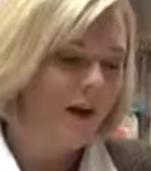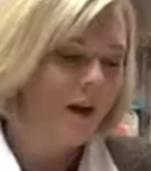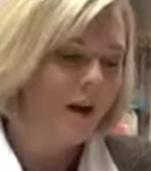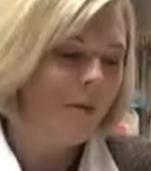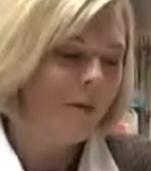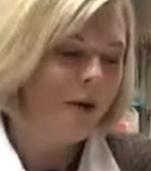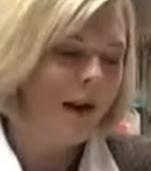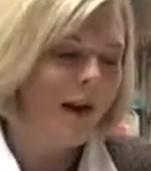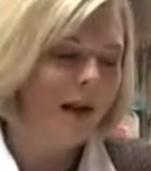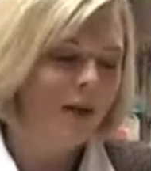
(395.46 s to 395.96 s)

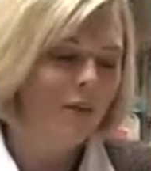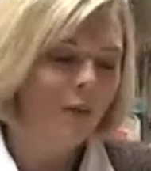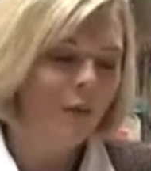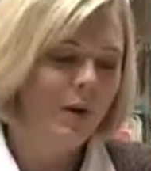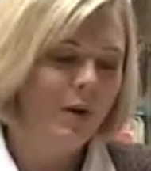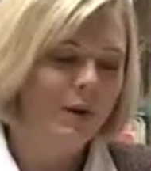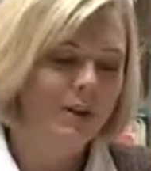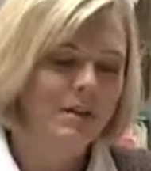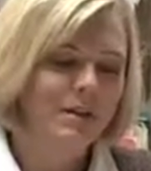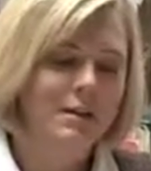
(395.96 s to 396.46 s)
I have
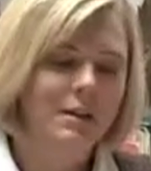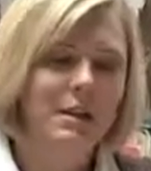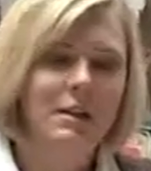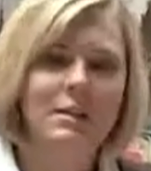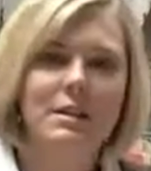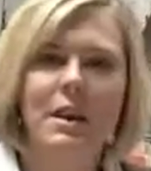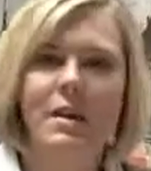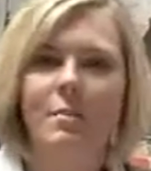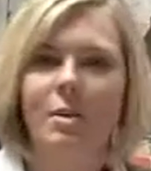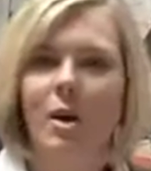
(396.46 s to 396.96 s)
witnessed
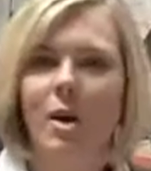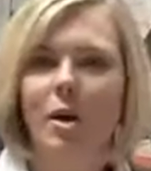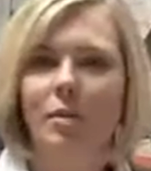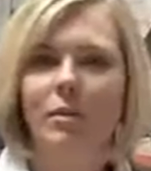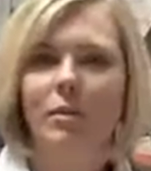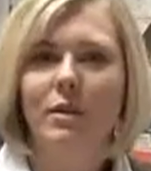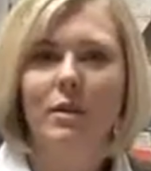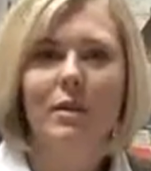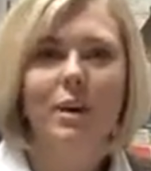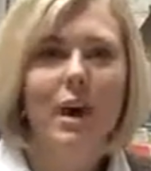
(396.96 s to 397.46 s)
kids coming
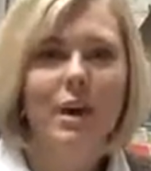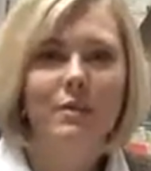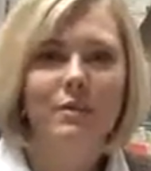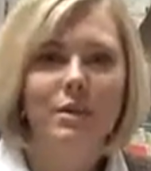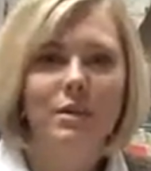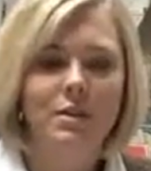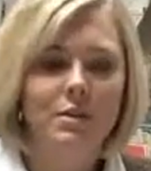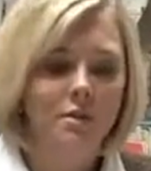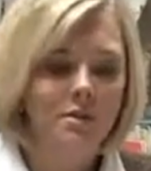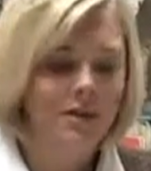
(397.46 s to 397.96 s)
home with a lot
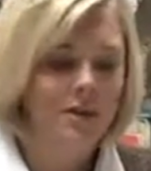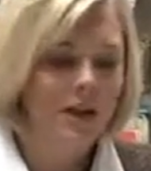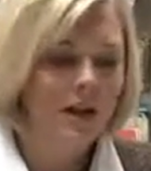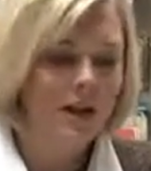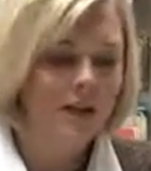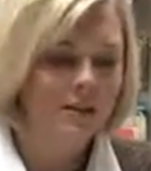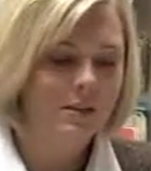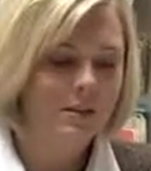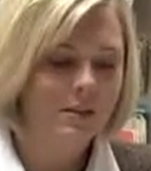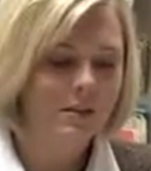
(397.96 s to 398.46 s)
of
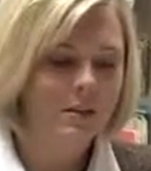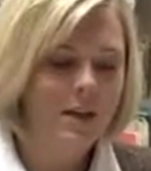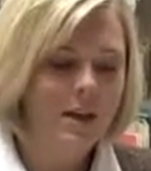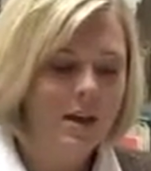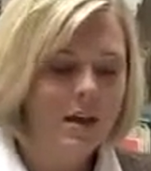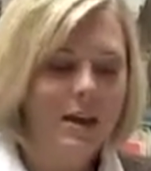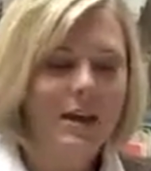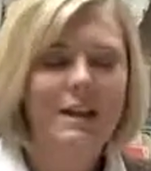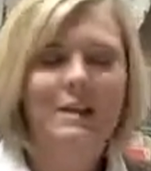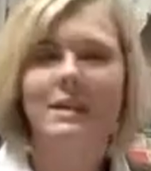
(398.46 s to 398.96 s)
enthusiasm.
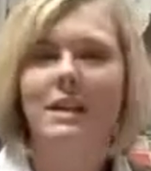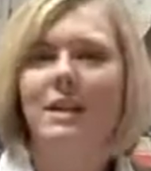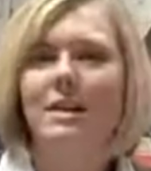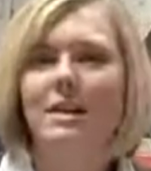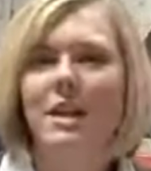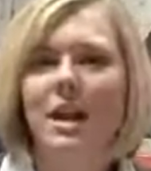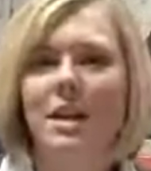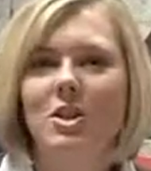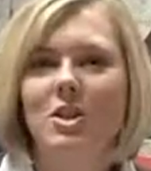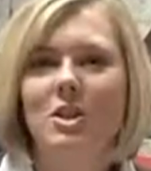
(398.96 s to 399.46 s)
It's
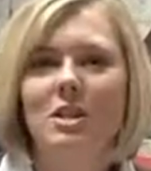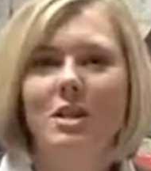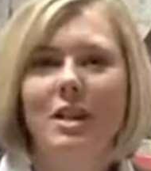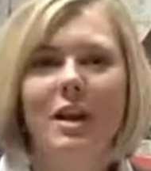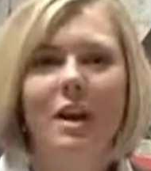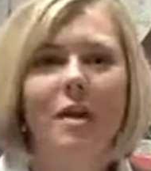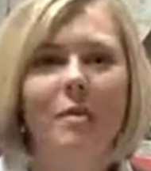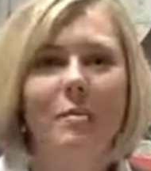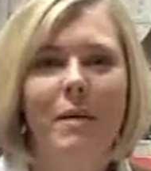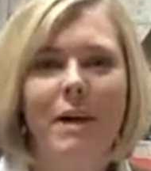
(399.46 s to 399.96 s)
contagious.
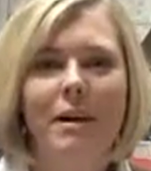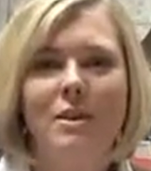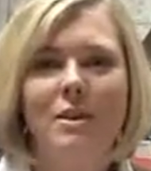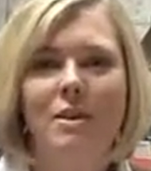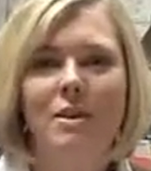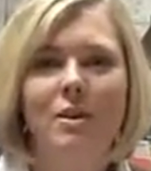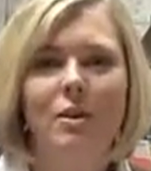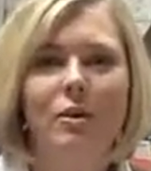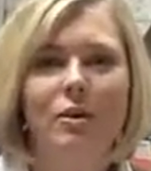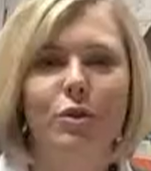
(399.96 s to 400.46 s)
They come back
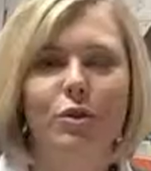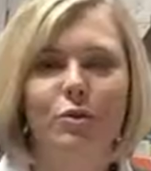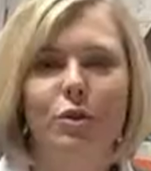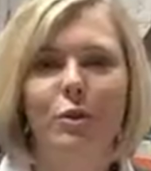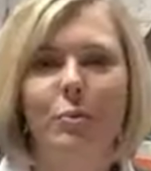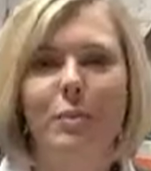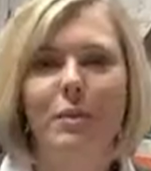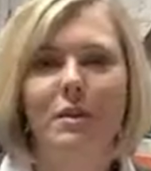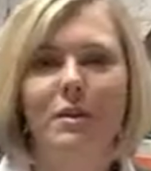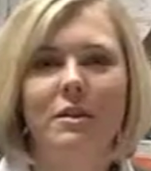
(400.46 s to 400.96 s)
to the youth
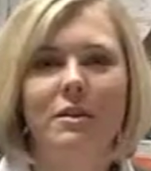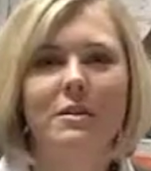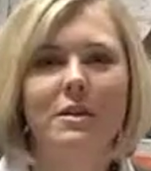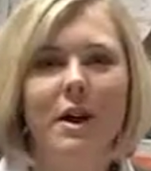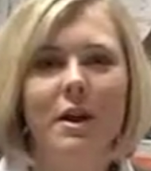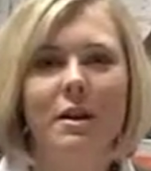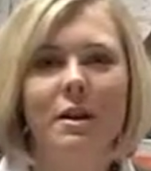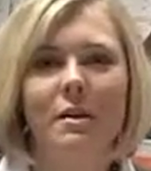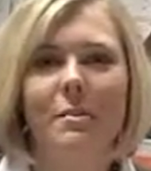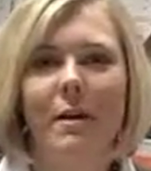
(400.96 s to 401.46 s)
group and they're
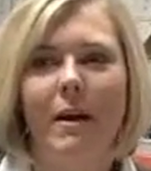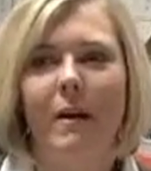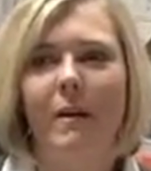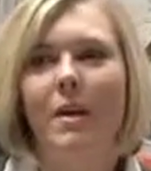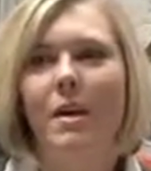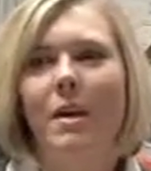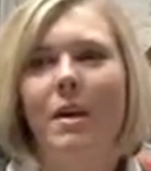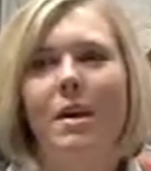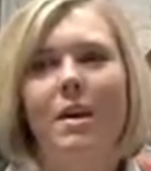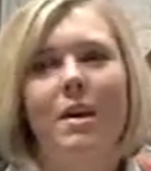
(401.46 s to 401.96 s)
excited
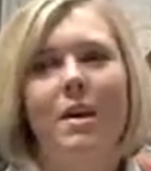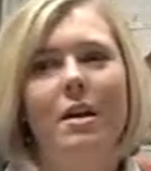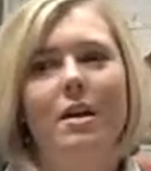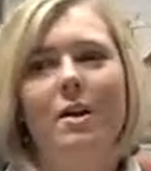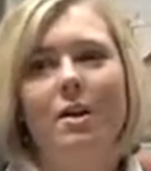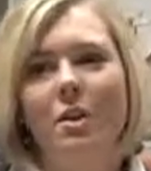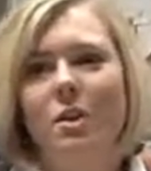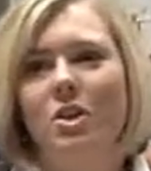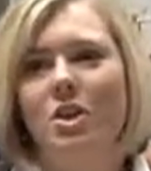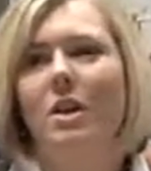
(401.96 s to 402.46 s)
about
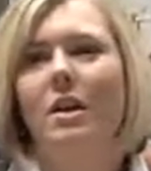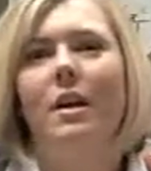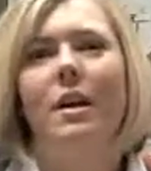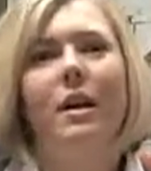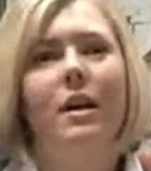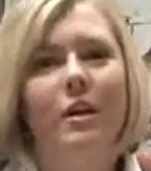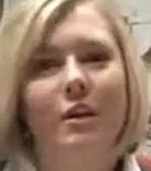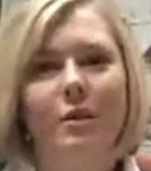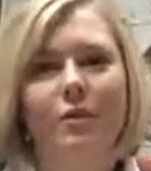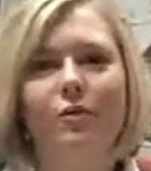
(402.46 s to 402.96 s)
encouraging and
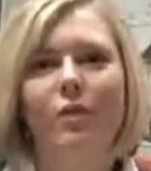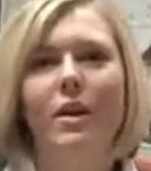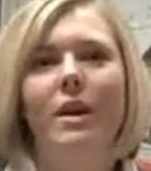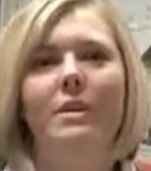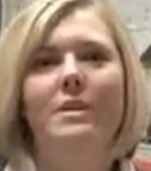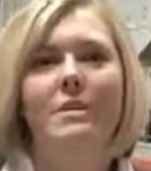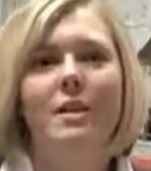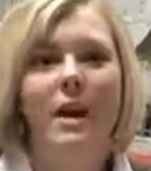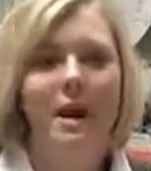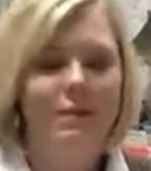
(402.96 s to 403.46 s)
calling their
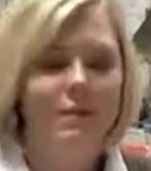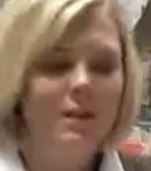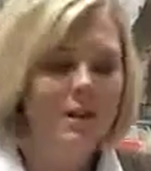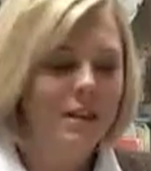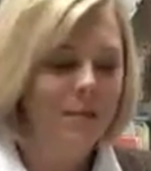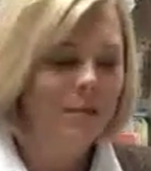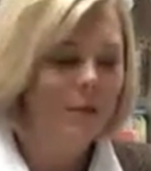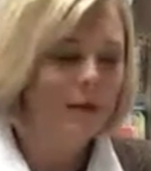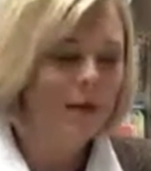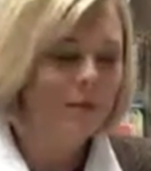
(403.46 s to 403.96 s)
friends and
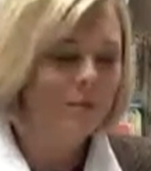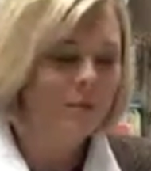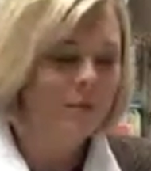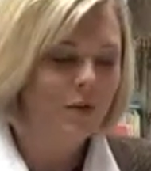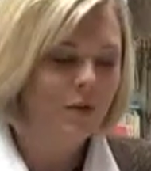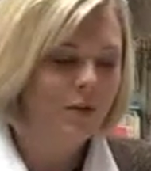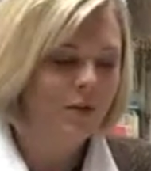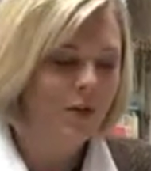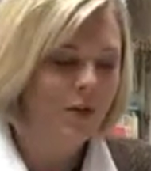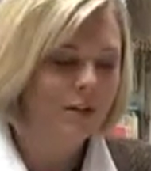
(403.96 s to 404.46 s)
having them come
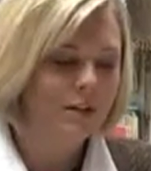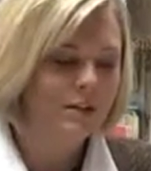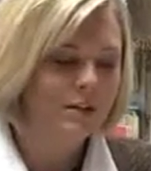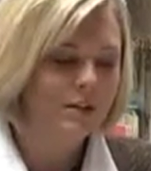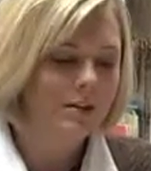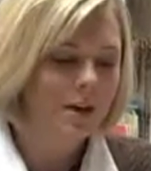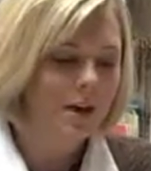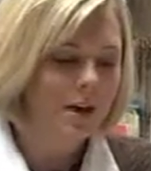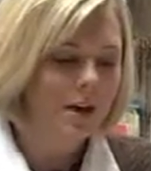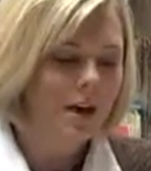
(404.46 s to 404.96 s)
to
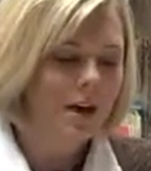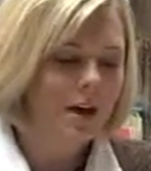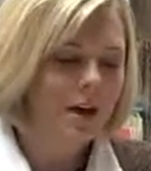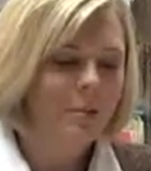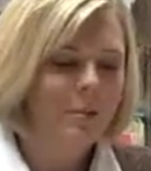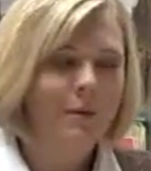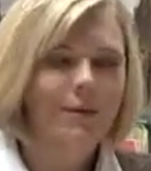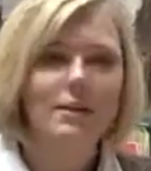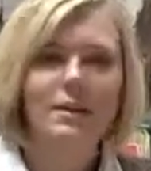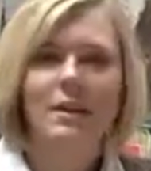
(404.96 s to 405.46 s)
events.
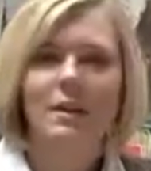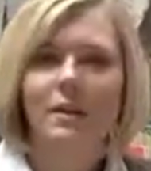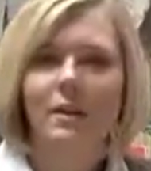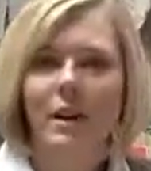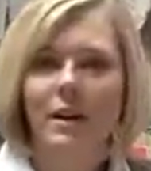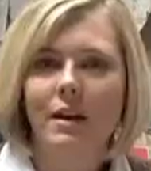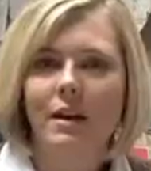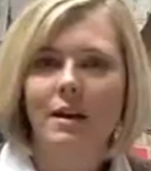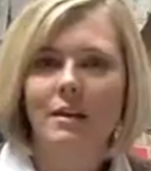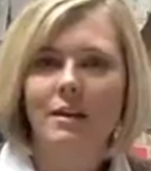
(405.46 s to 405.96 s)
I've seen a
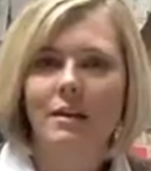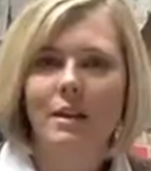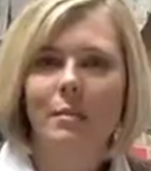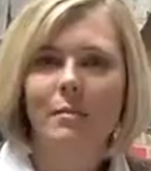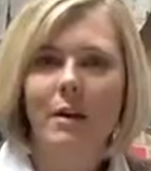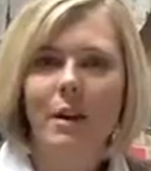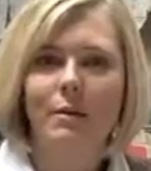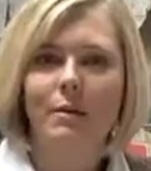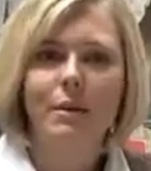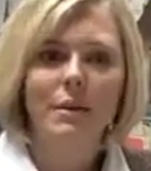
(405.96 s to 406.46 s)
lot of kids
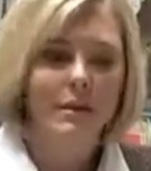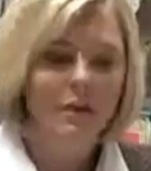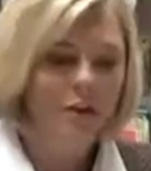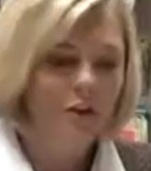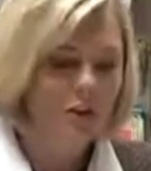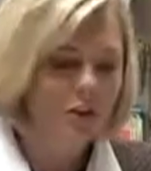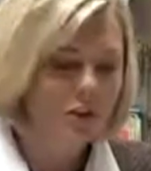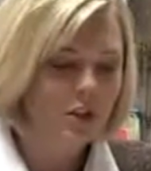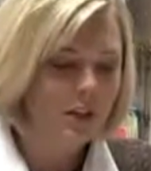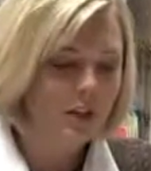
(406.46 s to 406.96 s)
come back with
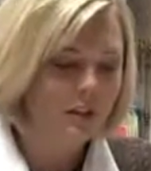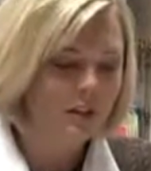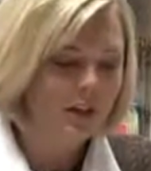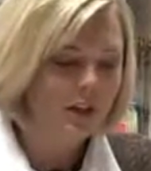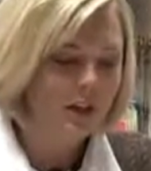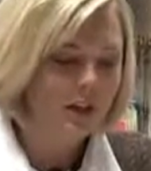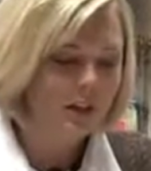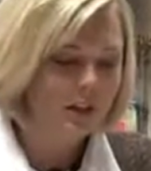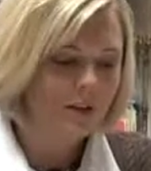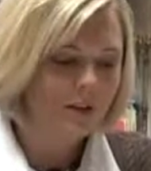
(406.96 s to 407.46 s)
leadership
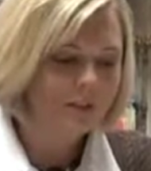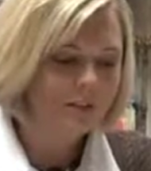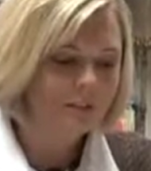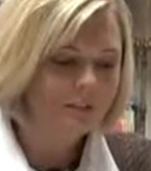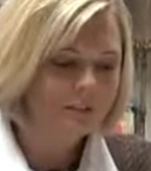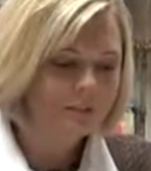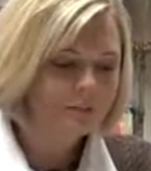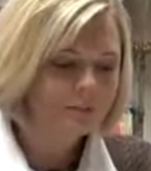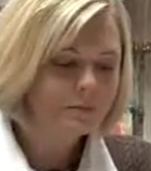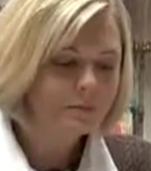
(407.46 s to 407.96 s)
skills.